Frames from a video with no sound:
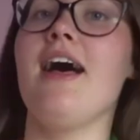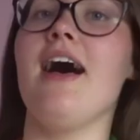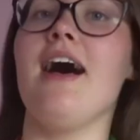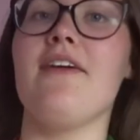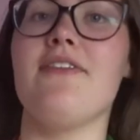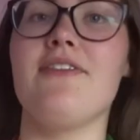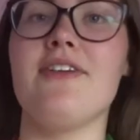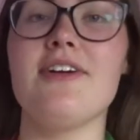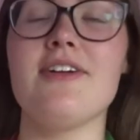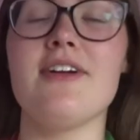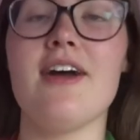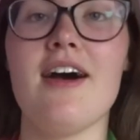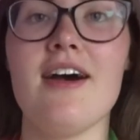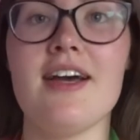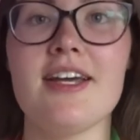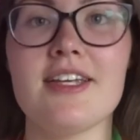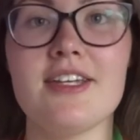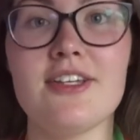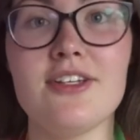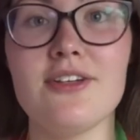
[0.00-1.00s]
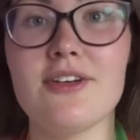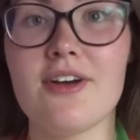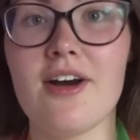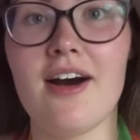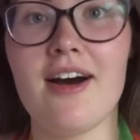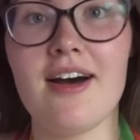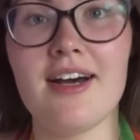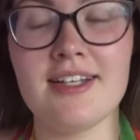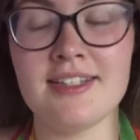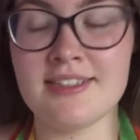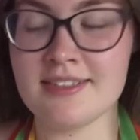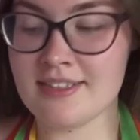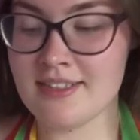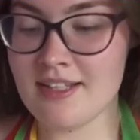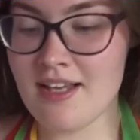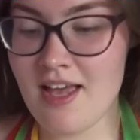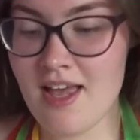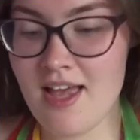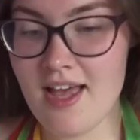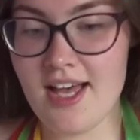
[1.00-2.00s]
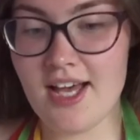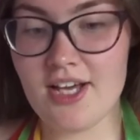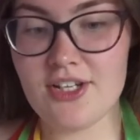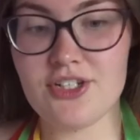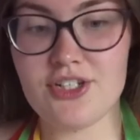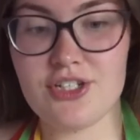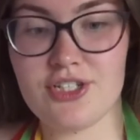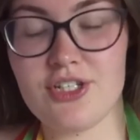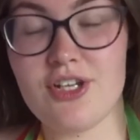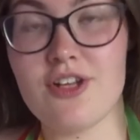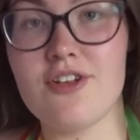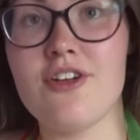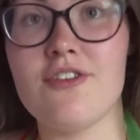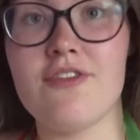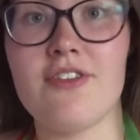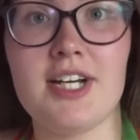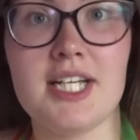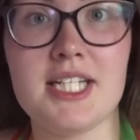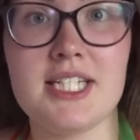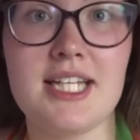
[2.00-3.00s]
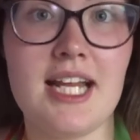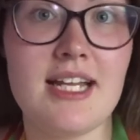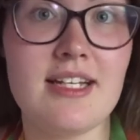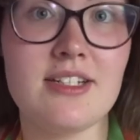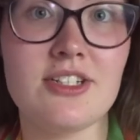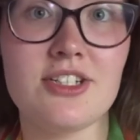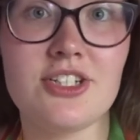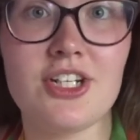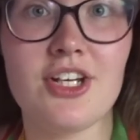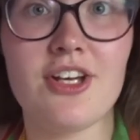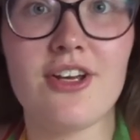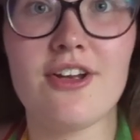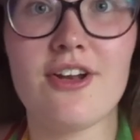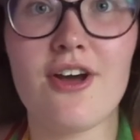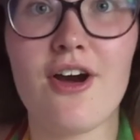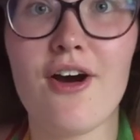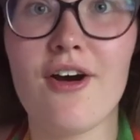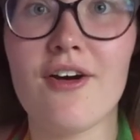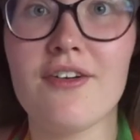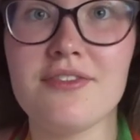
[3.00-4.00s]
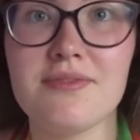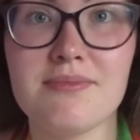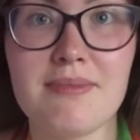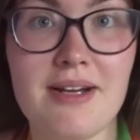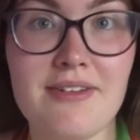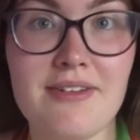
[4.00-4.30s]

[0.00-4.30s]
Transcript: I feel like you guys are just another extension of my